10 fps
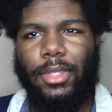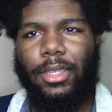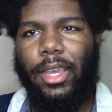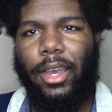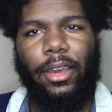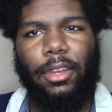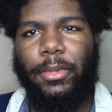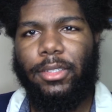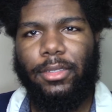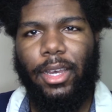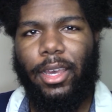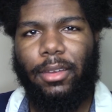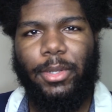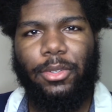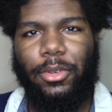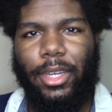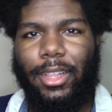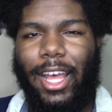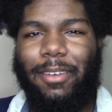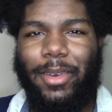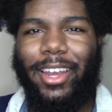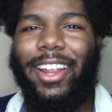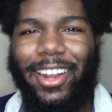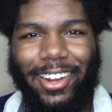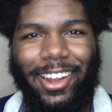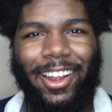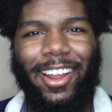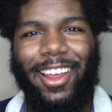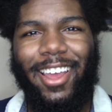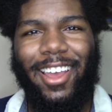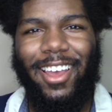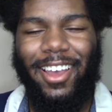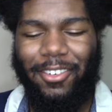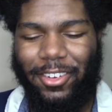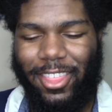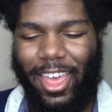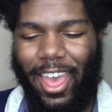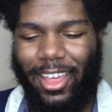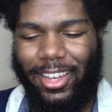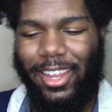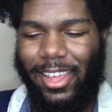yeah, I could have been doing a lot better with that